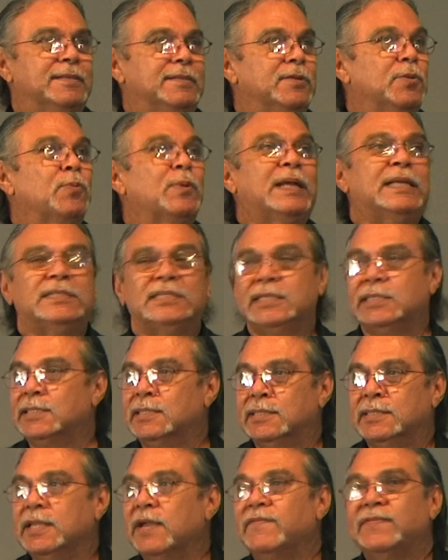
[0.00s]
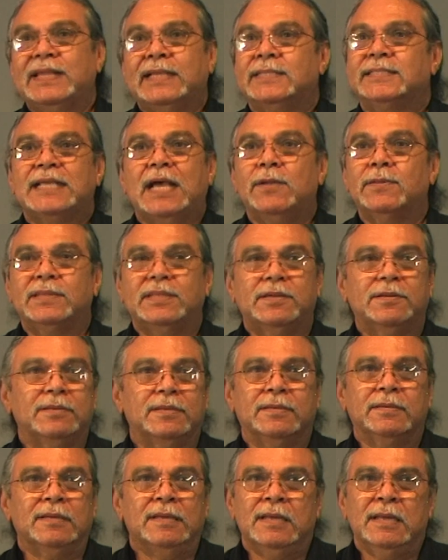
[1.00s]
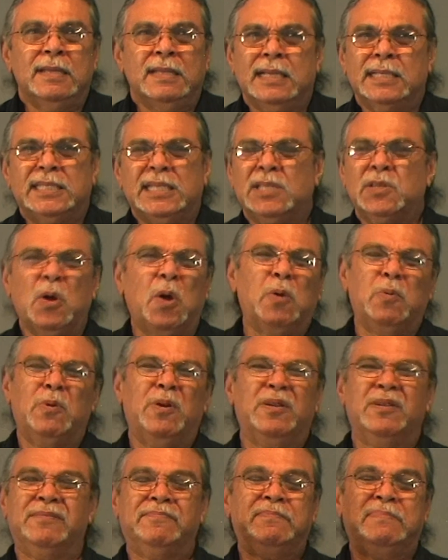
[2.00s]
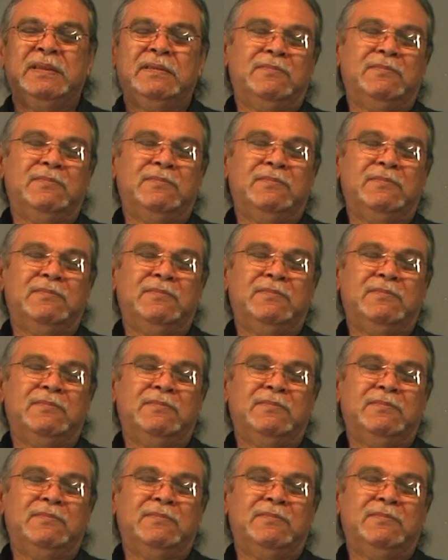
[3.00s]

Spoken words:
the racist stuff that's out there that says, oh,